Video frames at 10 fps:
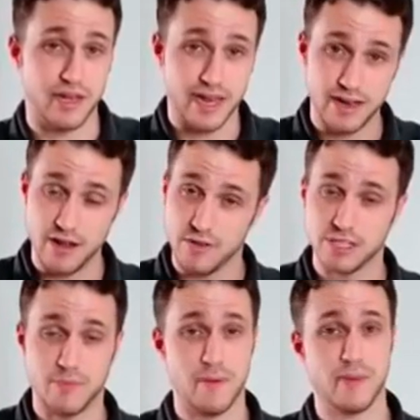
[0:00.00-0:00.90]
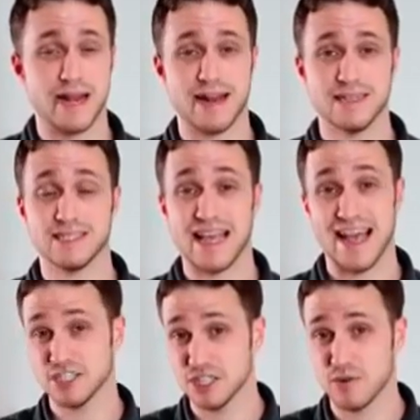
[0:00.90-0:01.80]
if you didn't know this about bananas, they
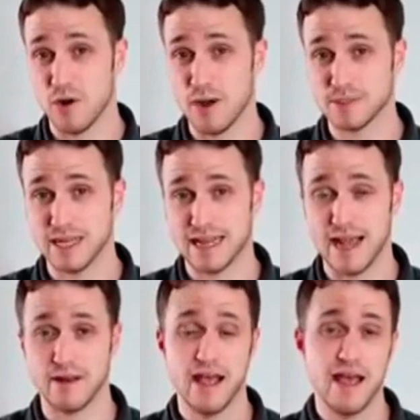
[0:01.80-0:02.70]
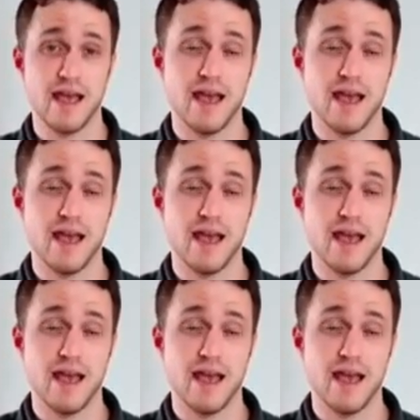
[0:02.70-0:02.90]
actually grow upside down.